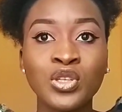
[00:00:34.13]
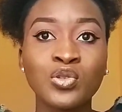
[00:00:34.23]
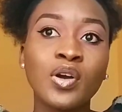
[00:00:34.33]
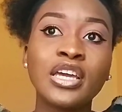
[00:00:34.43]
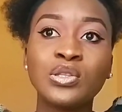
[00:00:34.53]

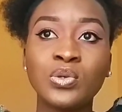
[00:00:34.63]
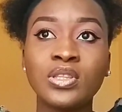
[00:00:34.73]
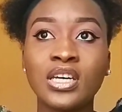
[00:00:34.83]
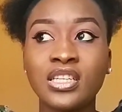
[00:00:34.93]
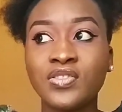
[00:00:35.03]
So I
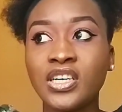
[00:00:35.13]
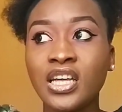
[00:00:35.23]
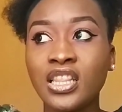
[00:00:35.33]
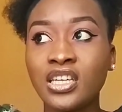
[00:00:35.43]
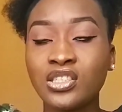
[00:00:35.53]
know that
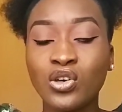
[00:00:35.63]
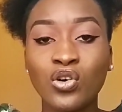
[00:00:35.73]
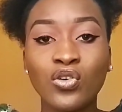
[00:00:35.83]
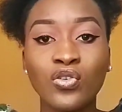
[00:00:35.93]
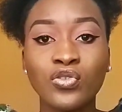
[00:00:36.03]
regardless
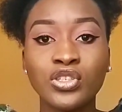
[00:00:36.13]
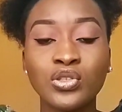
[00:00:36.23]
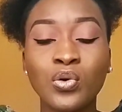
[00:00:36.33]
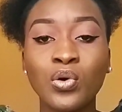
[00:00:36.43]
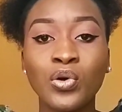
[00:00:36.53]
of
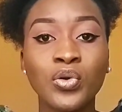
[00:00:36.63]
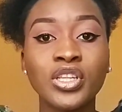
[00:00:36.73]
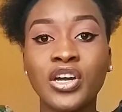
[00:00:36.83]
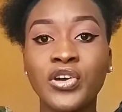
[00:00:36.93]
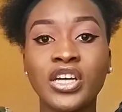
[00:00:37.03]
this whole
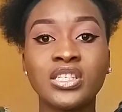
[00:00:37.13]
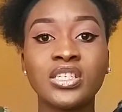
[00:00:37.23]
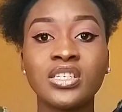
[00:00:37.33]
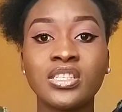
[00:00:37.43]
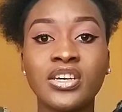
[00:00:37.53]
corona crisis,